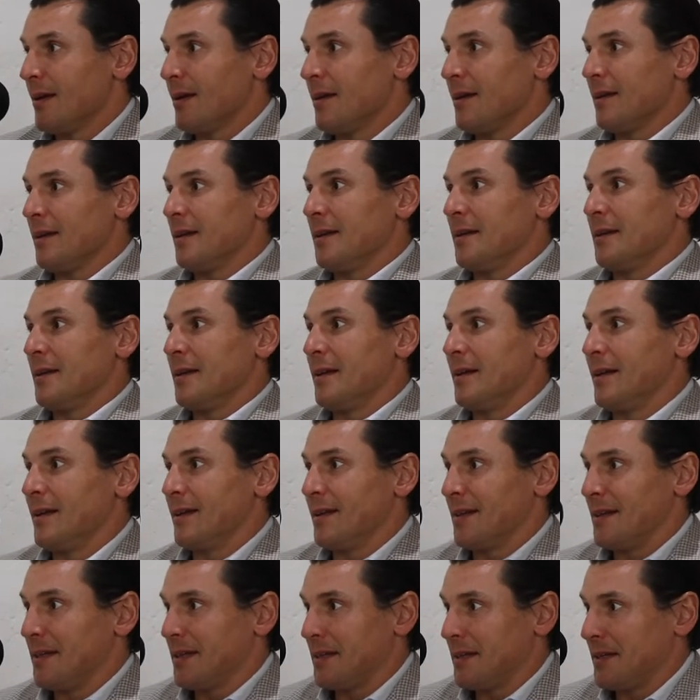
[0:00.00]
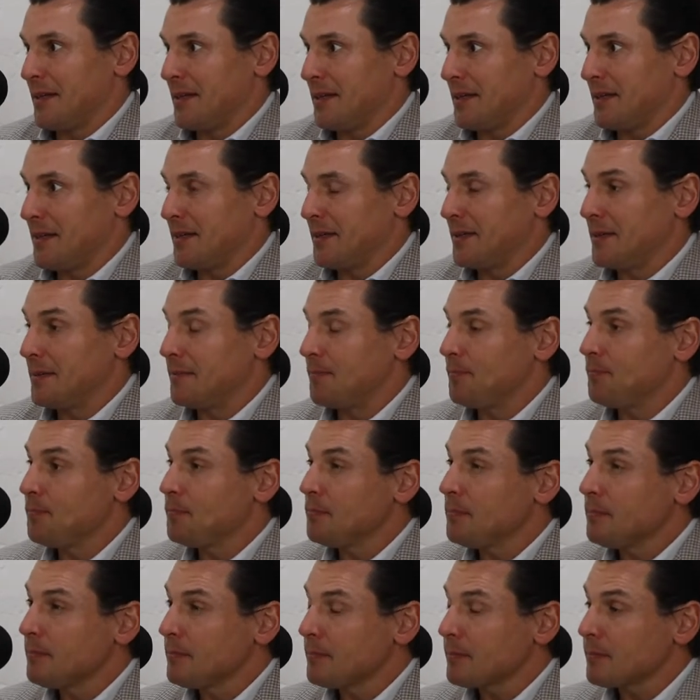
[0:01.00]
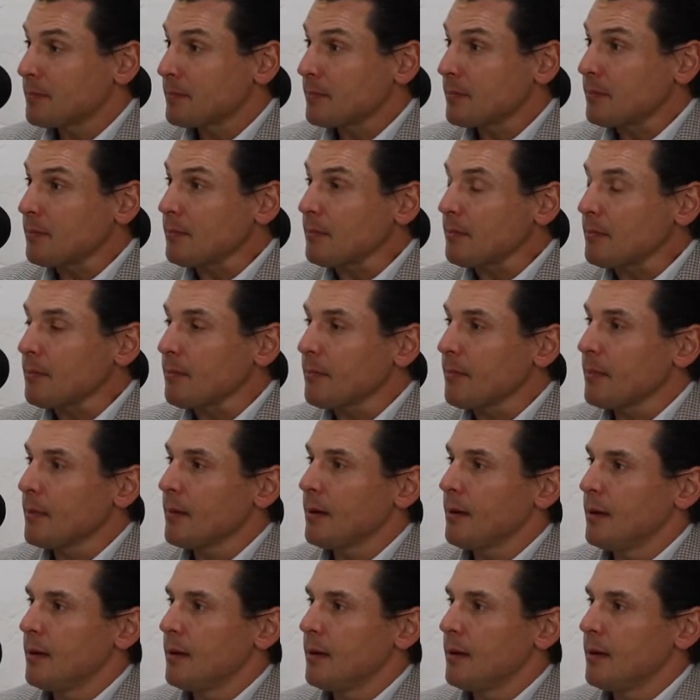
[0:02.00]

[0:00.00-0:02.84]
No words are spoken by the person on screen.